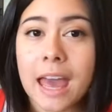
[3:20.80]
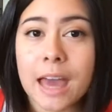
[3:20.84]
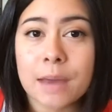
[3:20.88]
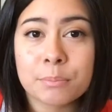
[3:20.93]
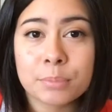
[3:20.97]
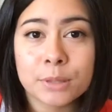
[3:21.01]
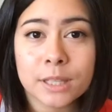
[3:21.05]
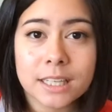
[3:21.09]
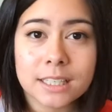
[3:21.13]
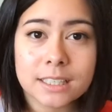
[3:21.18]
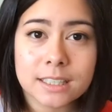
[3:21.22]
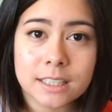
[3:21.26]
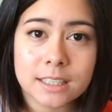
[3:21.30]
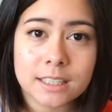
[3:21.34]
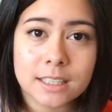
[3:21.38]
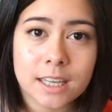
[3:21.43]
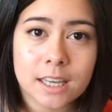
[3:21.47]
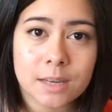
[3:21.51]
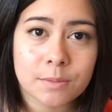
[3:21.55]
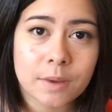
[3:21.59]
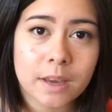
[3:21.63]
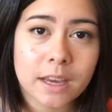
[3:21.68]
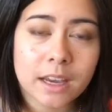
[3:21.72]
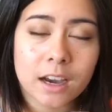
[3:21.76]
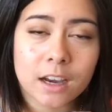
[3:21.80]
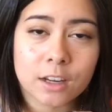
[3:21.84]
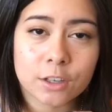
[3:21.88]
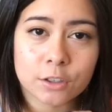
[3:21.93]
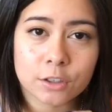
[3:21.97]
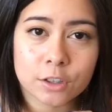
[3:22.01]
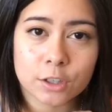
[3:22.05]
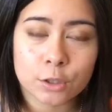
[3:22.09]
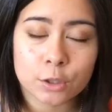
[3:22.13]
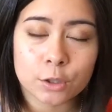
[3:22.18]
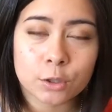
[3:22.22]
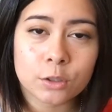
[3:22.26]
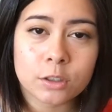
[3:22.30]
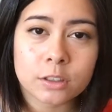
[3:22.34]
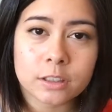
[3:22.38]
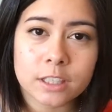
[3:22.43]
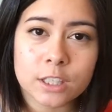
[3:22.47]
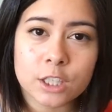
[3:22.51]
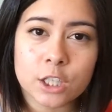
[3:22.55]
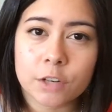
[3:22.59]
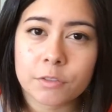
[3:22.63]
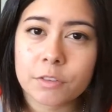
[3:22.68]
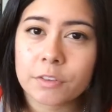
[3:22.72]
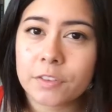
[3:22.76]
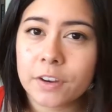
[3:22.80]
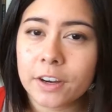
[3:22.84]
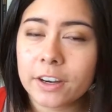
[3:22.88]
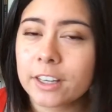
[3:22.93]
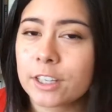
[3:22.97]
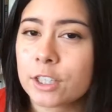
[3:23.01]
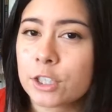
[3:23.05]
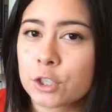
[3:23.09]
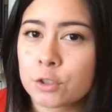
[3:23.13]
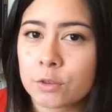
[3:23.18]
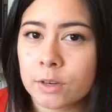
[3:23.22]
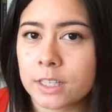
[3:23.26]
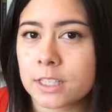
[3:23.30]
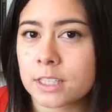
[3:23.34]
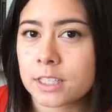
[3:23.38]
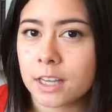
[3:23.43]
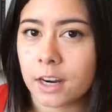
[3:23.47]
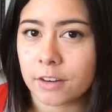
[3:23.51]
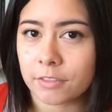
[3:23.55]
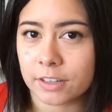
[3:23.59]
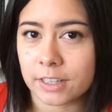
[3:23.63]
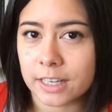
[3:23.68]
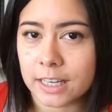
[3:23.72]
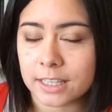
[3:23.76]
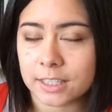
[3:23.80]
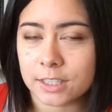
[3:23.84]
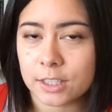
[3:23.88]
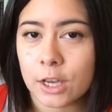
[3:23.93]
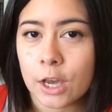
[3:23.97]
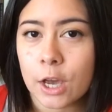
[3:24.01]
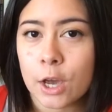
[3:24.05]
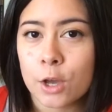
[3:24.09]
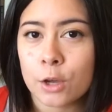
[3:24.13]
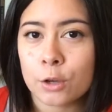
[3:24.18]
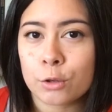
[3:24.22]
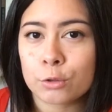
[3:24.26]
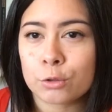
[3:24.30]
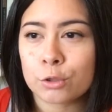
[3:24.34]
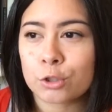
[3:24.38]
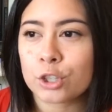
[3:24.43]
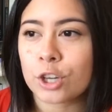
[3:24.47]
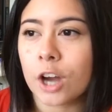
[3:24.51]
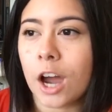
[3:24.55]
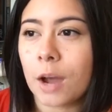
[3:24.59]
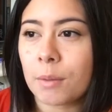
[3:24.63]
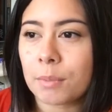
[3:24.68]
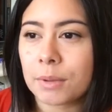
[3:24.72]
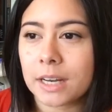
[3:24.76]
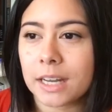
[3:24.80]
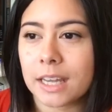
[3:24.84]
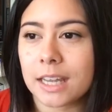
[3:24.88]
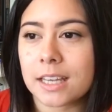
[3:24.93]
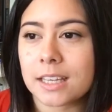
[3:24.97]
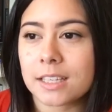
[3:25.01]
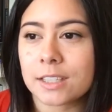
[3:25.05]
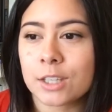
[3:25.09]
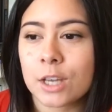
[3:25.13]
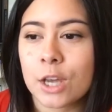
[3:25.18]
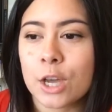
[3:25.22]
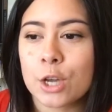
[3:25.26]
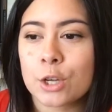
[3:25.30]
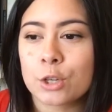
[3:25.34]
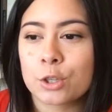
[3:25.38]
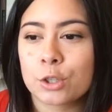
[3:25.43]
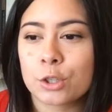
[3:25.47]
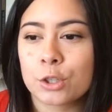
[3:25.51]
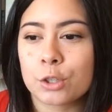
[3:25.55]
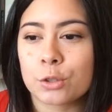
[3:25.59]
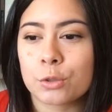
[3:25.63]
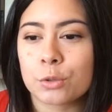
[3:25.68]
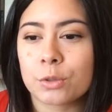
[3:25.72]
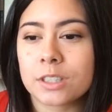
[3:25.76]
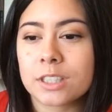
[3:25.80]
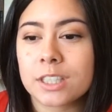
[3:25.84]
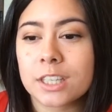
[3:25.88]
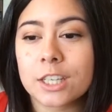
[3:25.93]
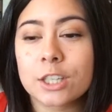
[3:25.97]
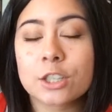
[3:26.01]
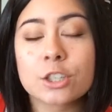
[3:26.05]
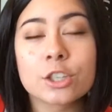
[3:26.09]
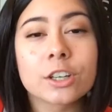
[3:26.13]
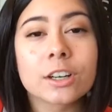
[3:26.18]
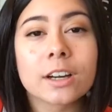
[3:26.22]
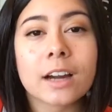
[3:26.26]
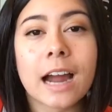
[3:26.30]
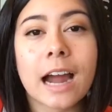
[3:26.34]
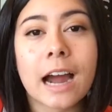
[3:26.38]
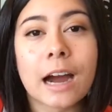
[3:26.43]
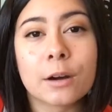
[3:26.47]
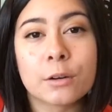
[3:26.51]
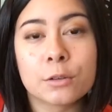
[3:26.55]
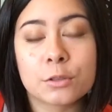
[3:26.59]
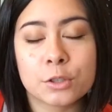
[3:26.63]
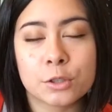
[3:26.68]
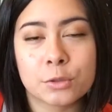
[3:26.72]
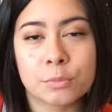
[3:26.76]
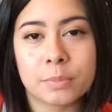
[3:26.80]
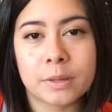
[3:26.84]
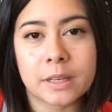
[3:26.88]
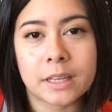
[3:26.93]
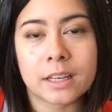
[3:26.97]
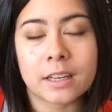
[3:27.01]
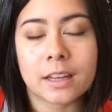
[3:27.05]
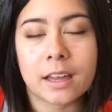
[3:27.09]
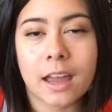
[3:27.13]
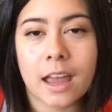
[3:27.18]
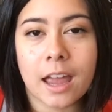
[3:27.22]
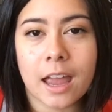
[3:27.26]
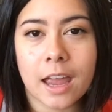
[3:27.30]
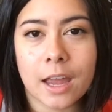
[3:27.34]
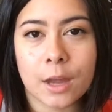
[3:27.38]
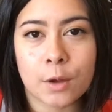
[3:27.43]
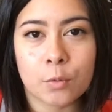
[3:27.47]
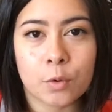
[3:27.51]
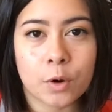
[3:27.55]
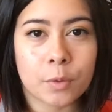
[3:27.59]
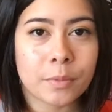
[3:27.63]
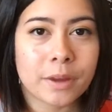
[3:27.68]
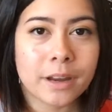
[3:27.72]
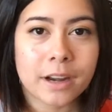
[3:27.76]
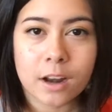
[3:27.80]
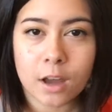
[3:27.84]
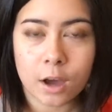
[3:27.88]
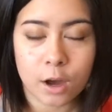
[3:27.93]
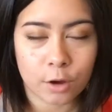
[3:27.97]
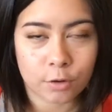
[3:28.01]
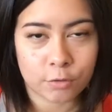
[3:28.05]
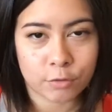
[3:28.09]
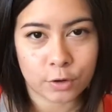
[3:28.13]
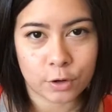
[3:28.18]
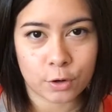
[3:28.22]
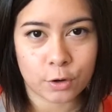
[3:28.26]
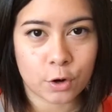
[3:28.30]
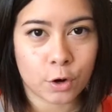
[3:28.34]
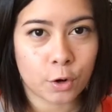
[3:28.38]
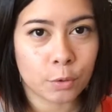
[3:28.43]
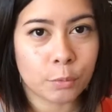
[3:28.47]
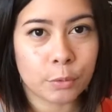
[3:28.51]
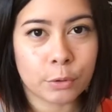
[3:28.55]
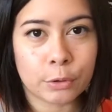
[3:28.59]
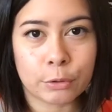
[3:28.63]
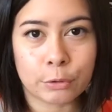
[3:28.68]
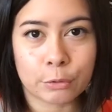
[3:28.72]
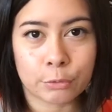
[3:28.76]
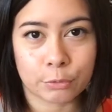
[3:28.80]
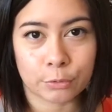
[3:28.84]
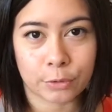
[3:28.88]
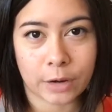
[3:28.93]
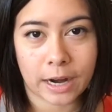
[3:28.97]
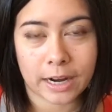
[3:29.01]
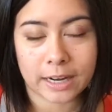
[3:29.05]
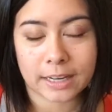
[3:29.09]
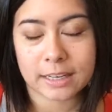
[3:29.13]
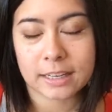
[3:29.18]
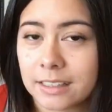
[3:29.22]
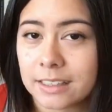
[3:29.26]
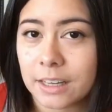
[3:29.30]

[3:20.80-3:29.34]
and places Hime under the tutelage of a very strict governess whose job it is is to teach her how to be a woman of noble rank.